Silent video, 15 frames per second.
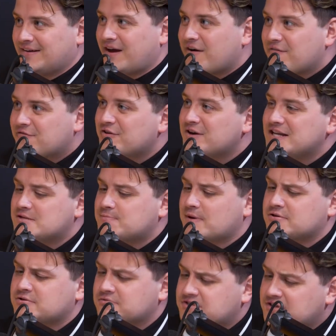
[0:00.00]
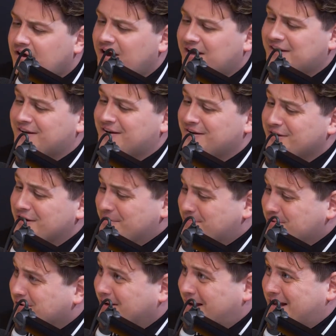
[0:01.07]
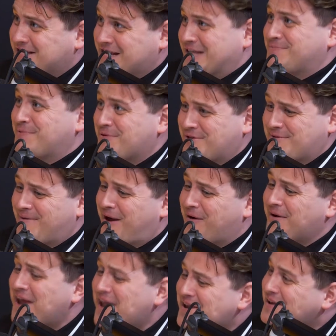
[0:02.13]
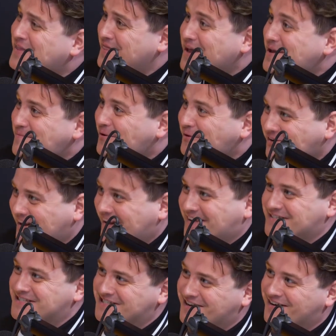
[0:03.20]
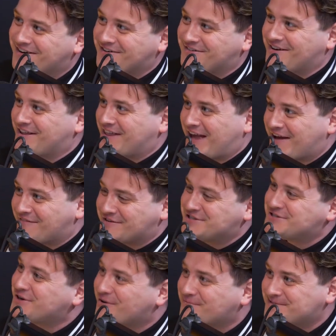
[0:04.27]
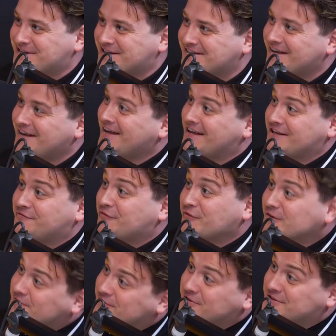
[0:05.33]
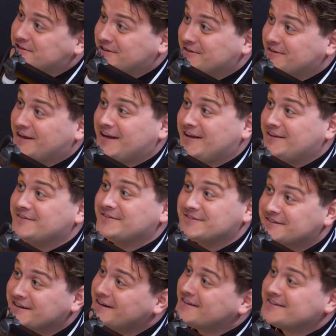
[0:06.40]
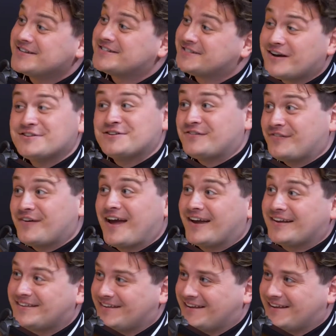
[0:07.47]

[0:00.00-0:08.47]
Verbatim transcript: a really special side, and look, Bordalás has put them out in the Bordalás style, right? They have adopted his four four two that he used to such effect